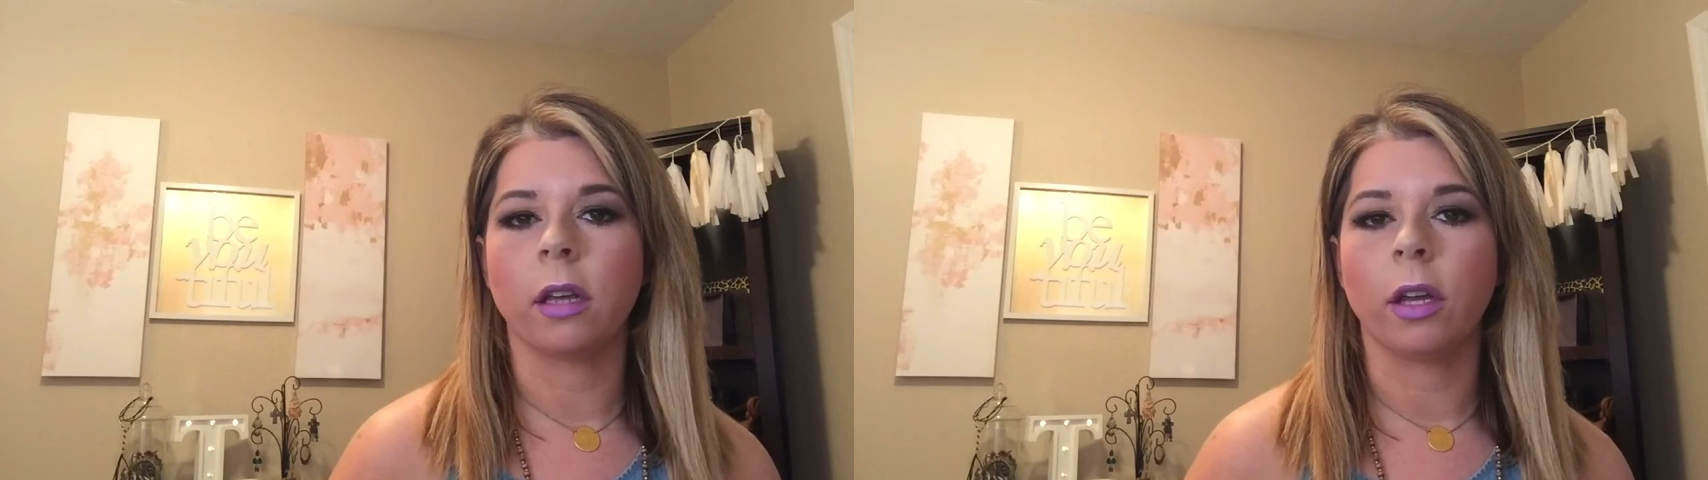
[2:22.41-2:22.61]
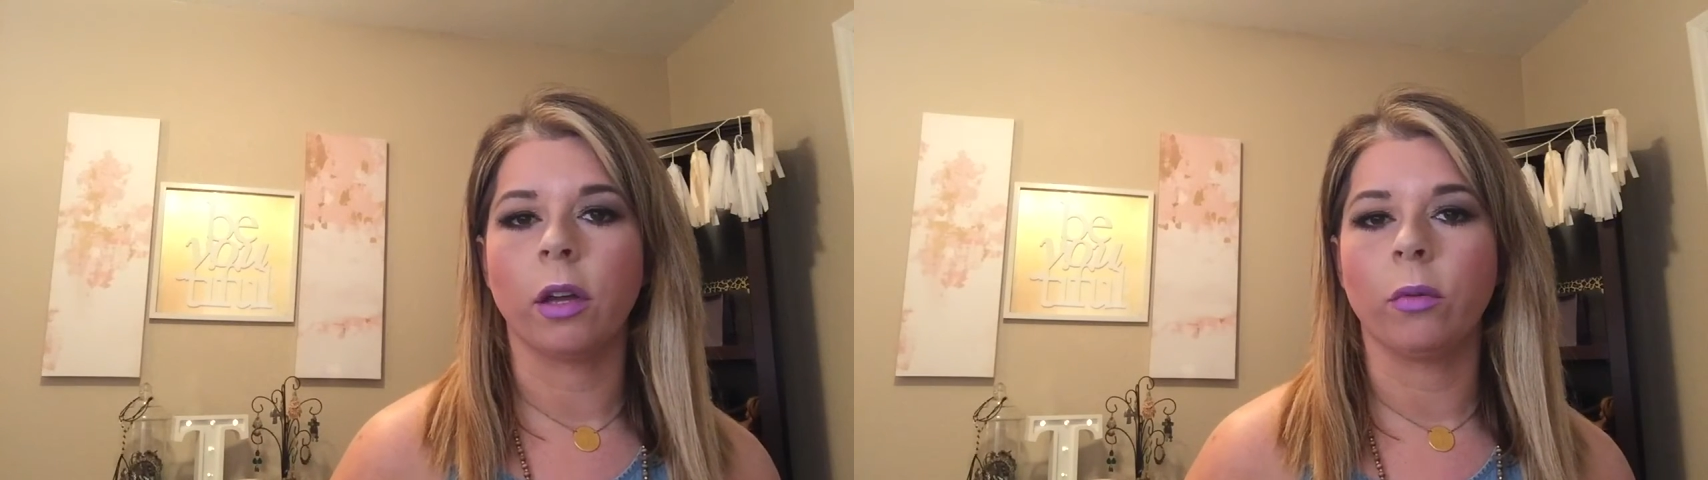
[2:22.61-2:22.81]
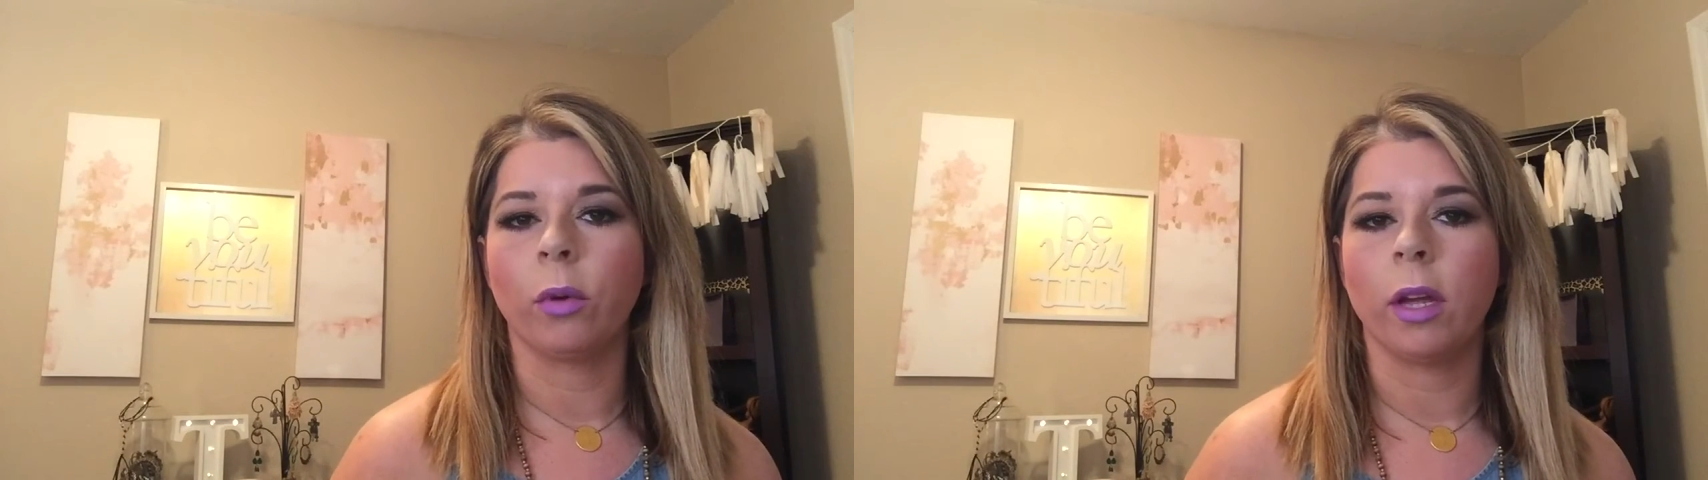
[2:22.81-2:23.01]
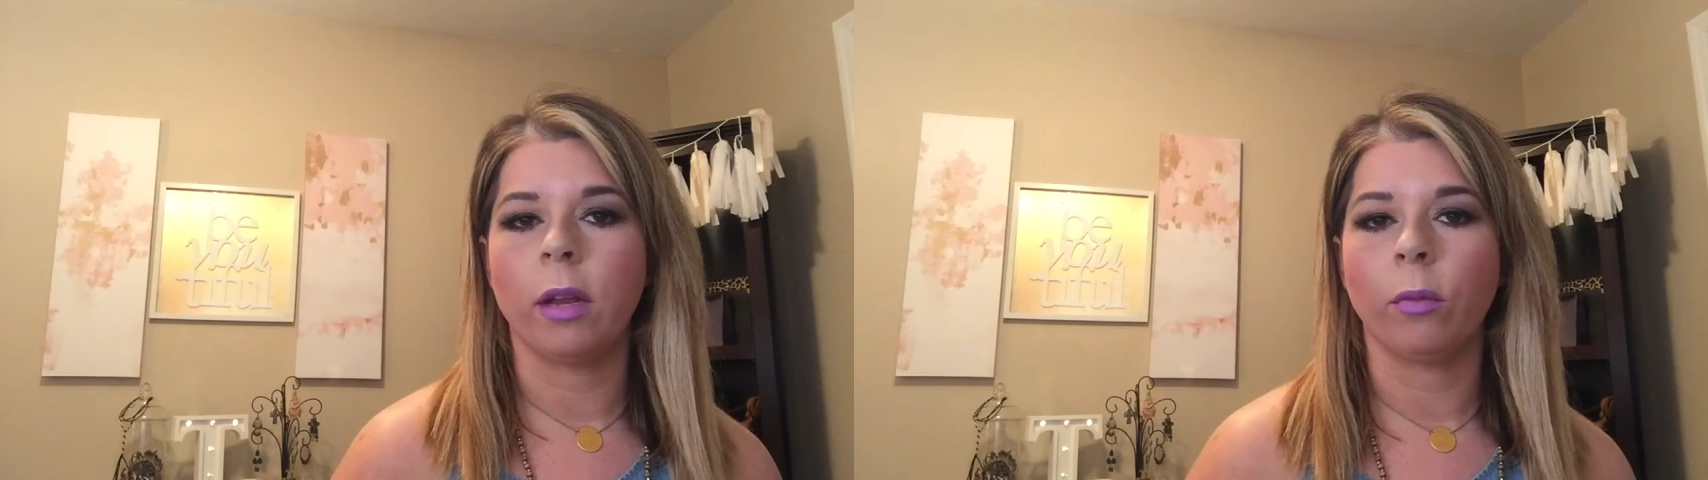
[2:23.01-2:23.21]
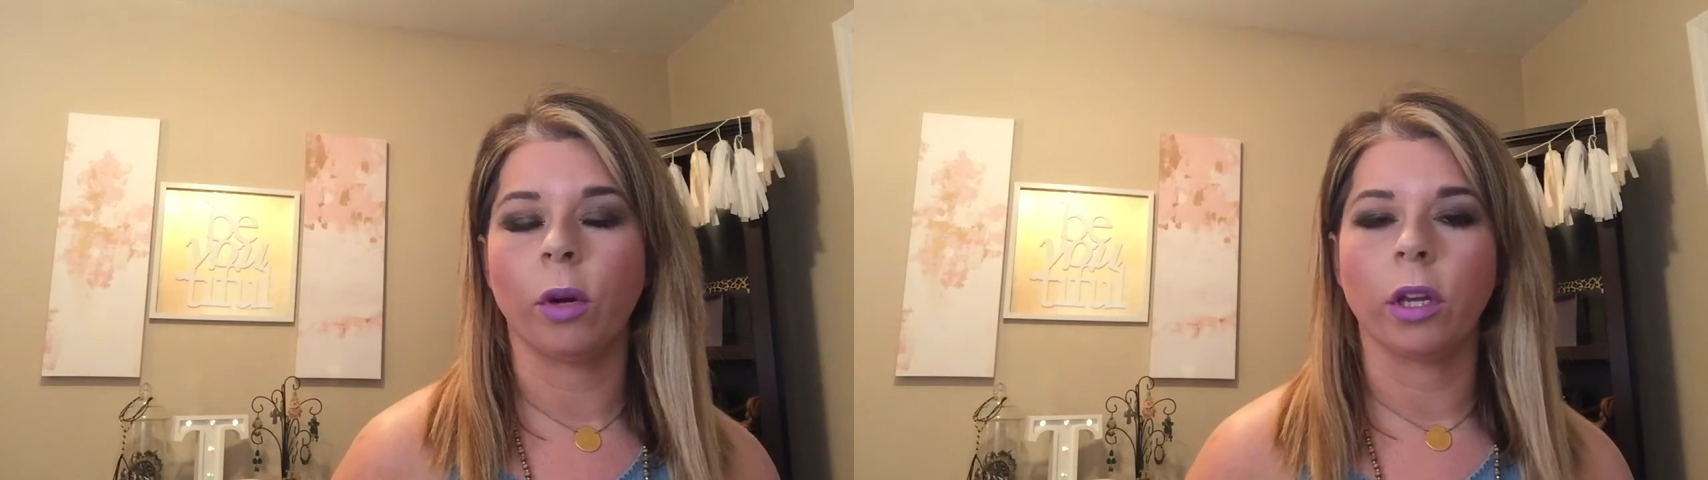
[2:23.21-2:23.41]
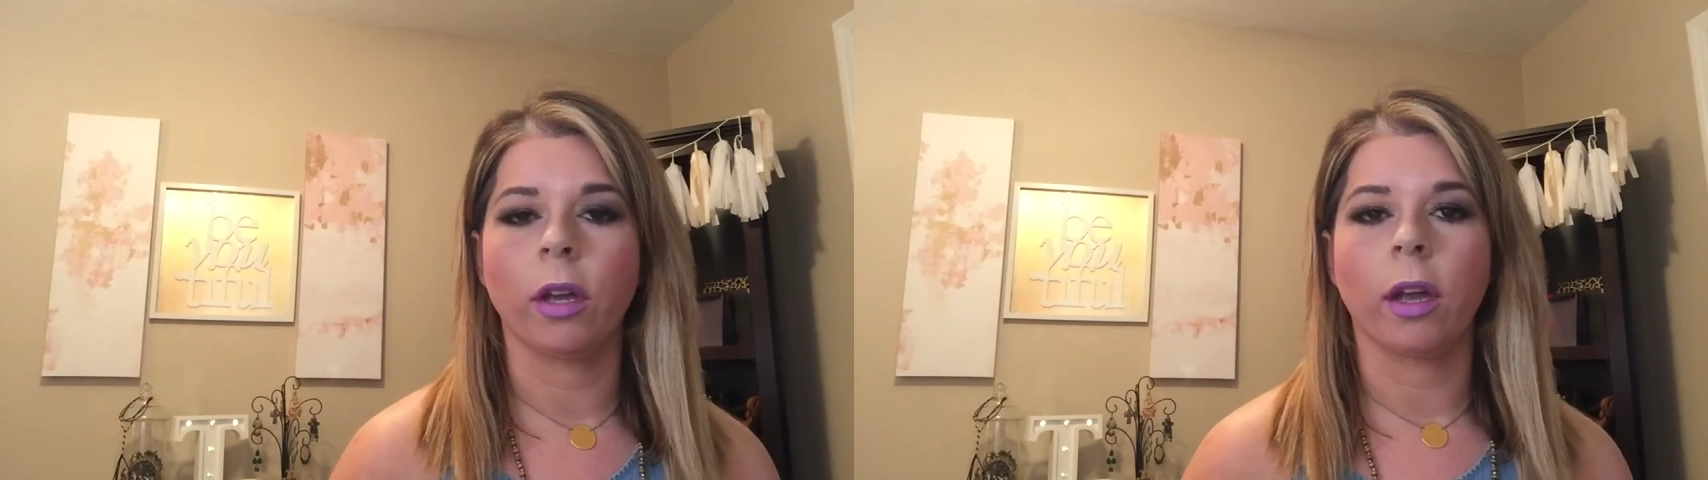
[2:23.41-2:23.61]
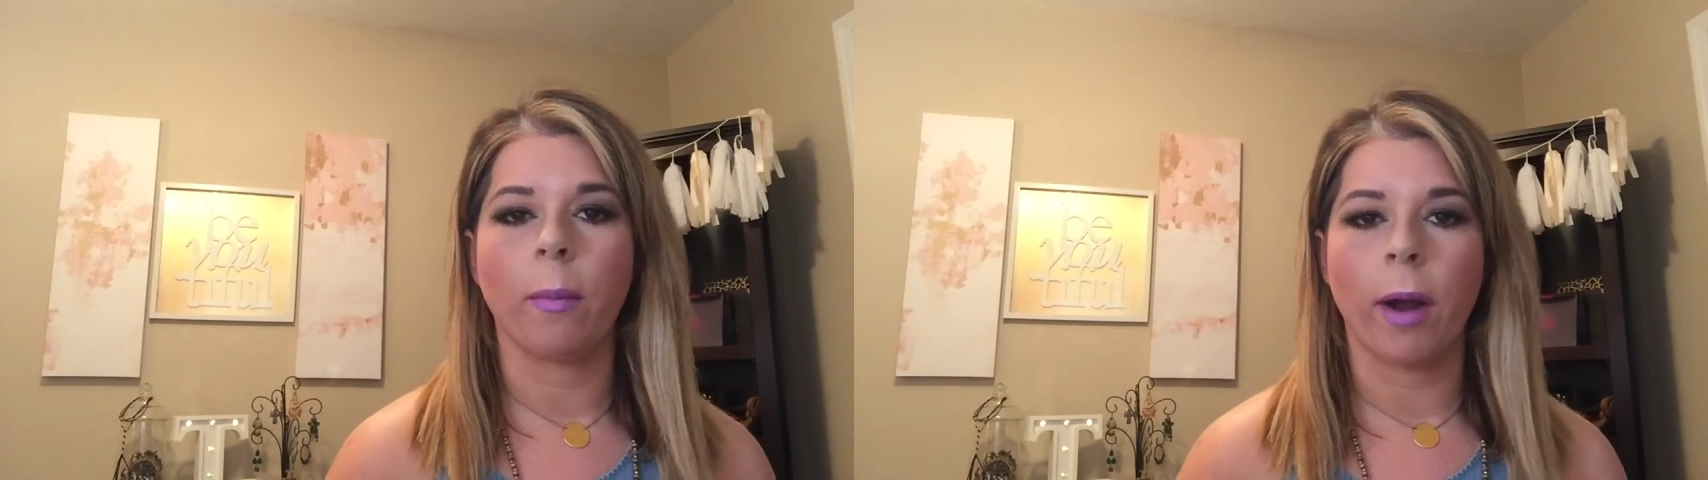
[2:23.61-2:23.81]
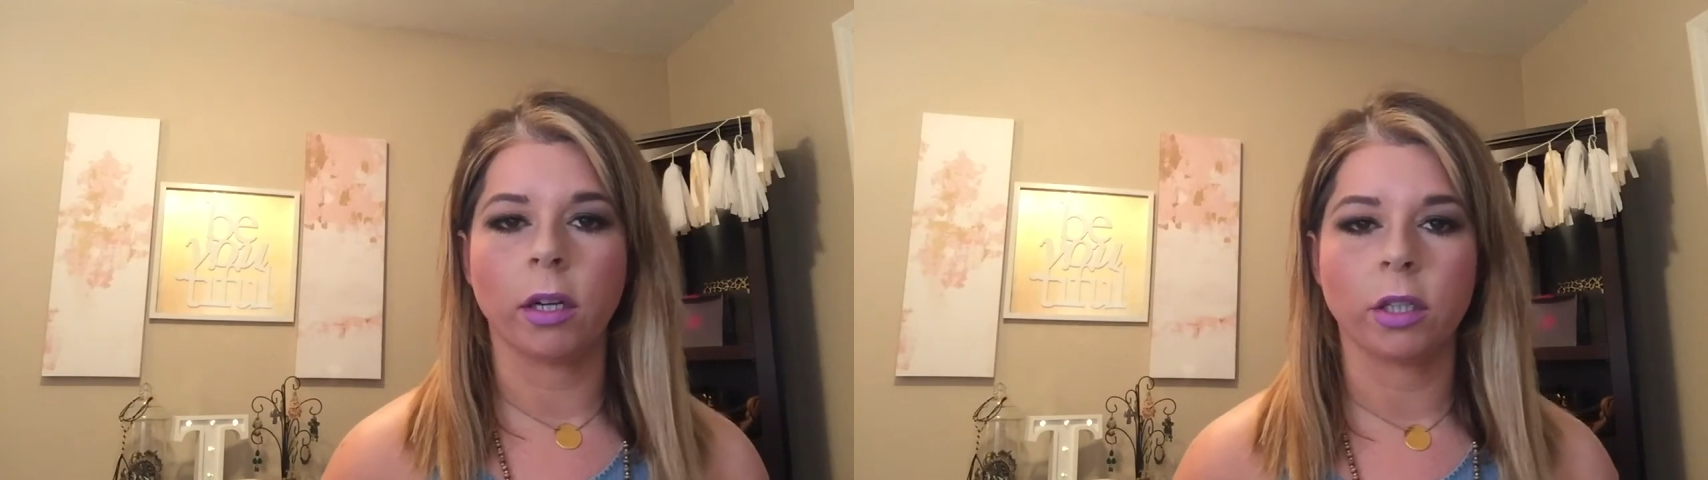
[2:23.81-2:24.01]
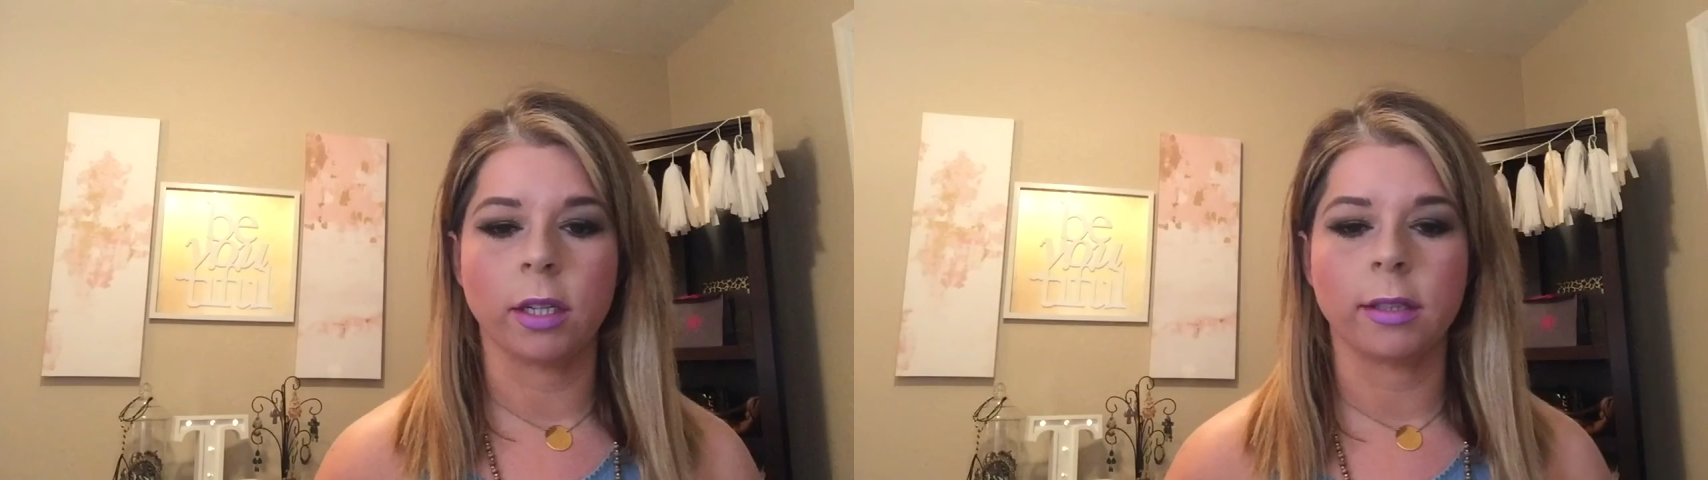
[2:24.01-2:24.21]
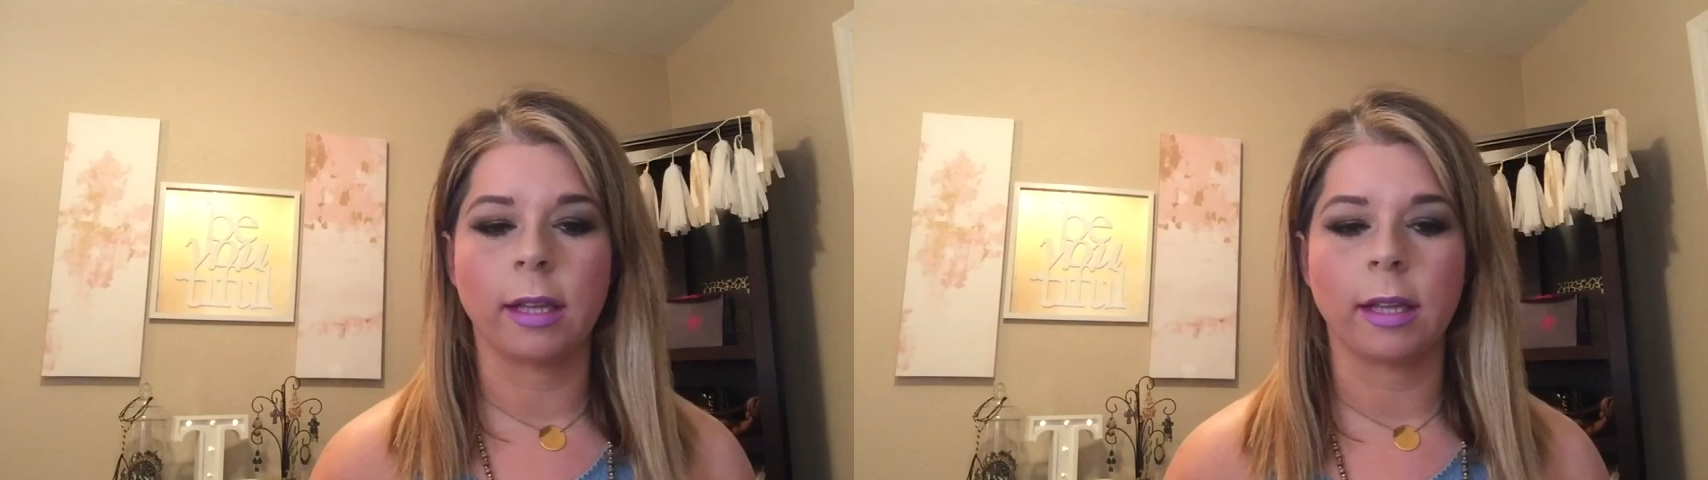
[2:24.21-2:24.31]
a good one where you can go purchase.